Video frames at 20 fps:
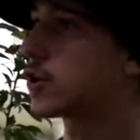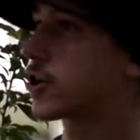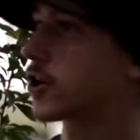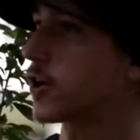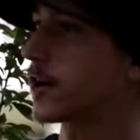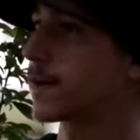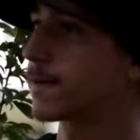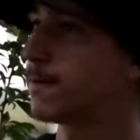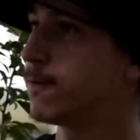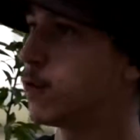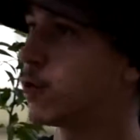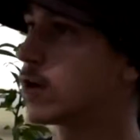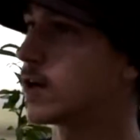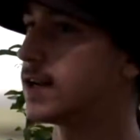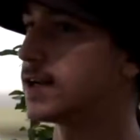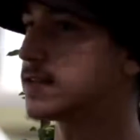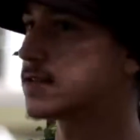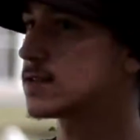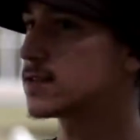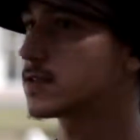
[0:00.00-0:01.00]
occurring
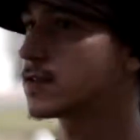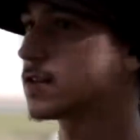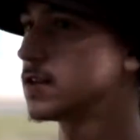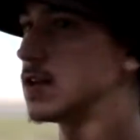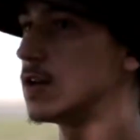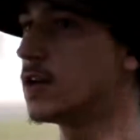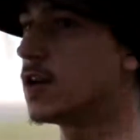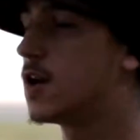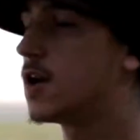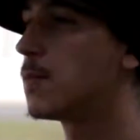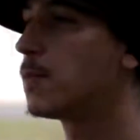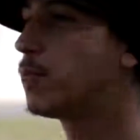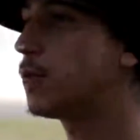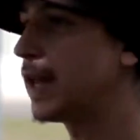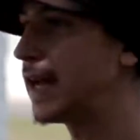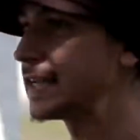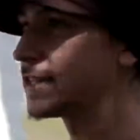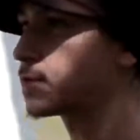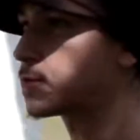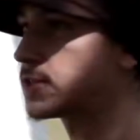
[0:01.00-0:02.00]
forest,
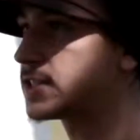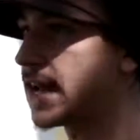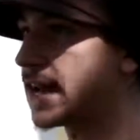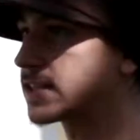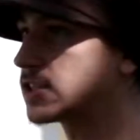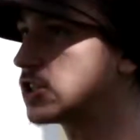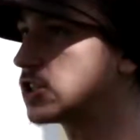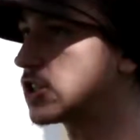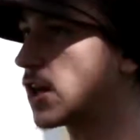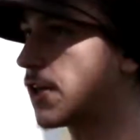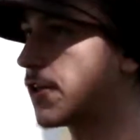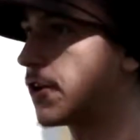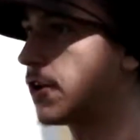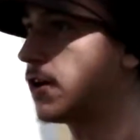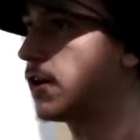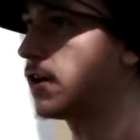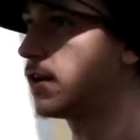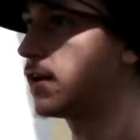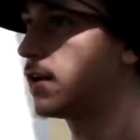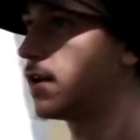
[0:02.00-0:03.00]
plants protect each
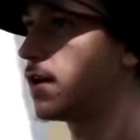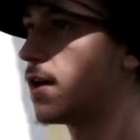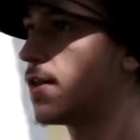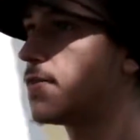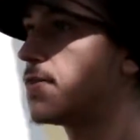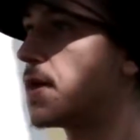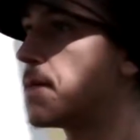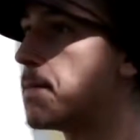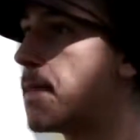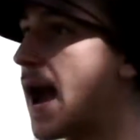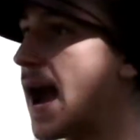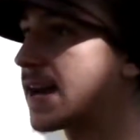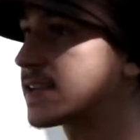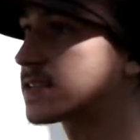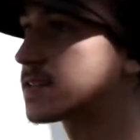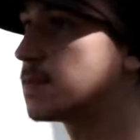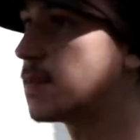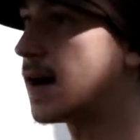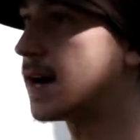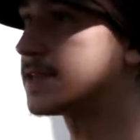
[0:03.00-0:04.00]
other, they
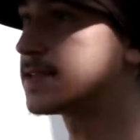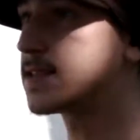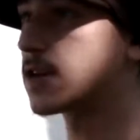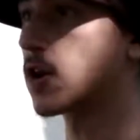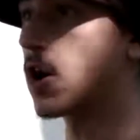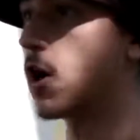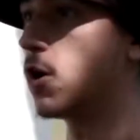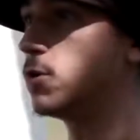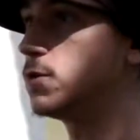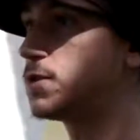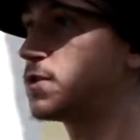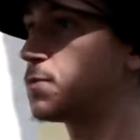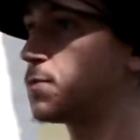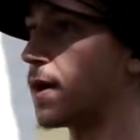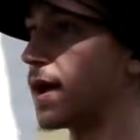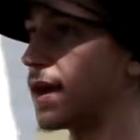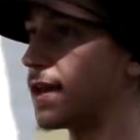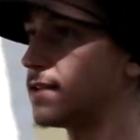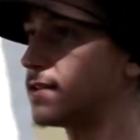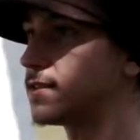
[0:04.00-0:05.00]
maximize their own
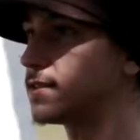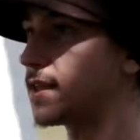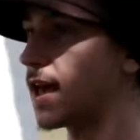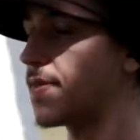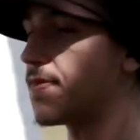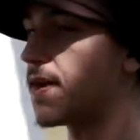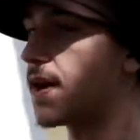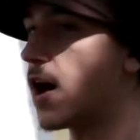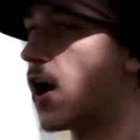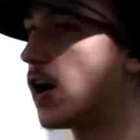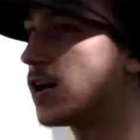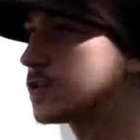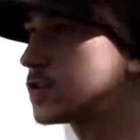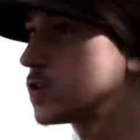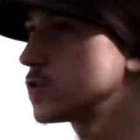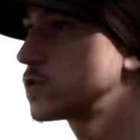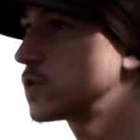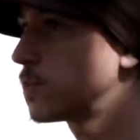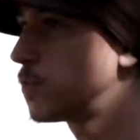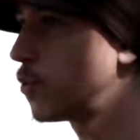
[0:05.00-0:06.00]
space, and they
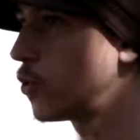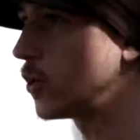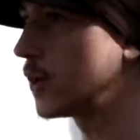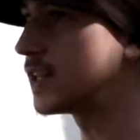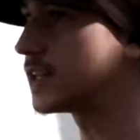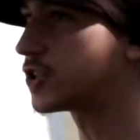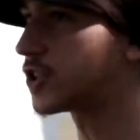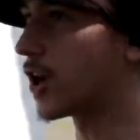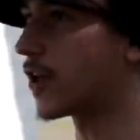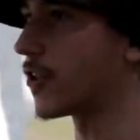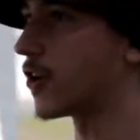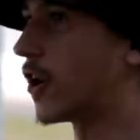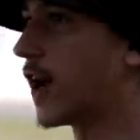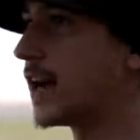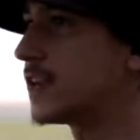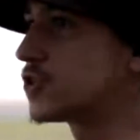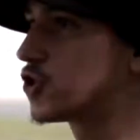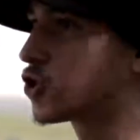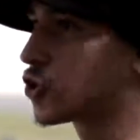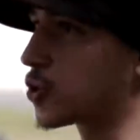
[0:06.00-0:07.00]
also support each other
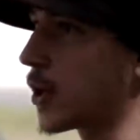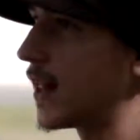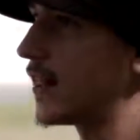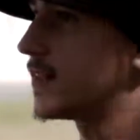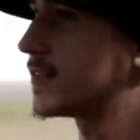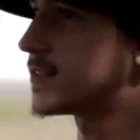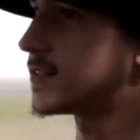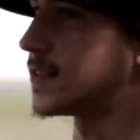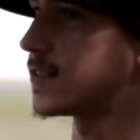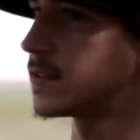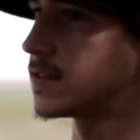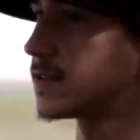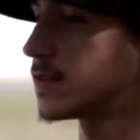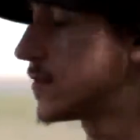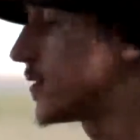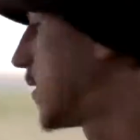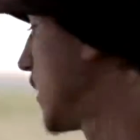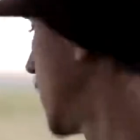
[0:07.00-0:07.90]
as trellises.